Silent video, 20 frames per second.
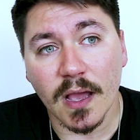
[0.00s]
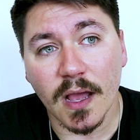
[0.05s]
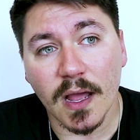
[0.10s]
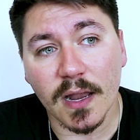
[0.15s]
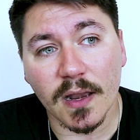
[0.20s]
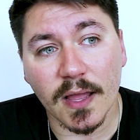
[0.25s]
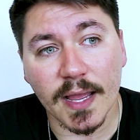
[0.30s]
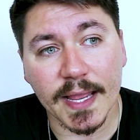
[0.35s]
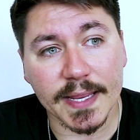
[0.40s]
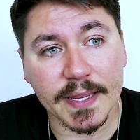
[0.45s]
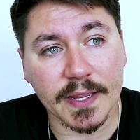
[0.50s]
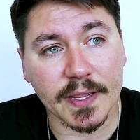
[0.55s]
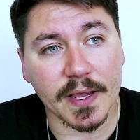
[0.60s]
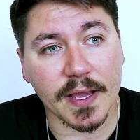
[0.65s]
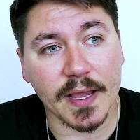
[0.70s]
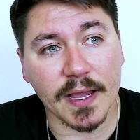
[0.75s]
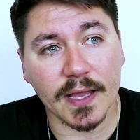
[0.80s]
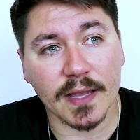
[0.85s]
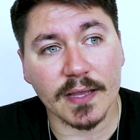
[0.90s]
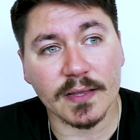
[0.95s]
I like
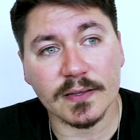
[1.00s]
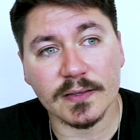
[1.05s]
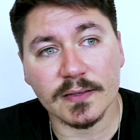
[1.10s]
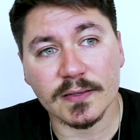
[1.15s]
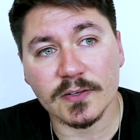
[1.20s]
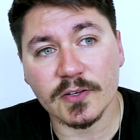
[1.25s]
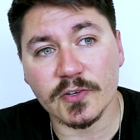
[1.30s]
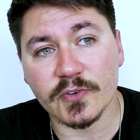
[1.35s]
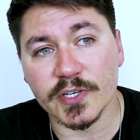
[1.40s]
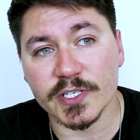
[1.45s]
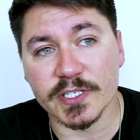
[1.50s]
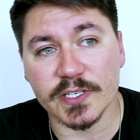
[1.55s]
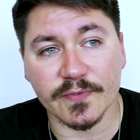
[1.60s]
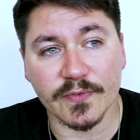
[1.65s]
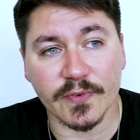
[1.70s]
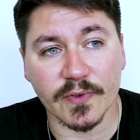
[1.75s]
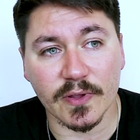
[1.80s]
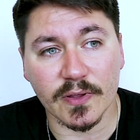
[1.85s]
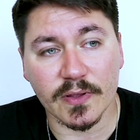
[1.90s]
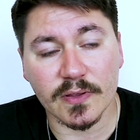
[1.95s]

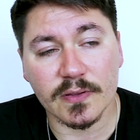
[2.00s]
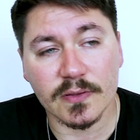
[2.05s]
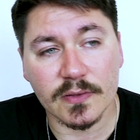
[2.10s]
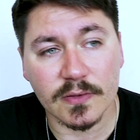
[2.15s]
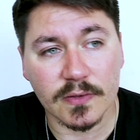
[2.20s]
Christopher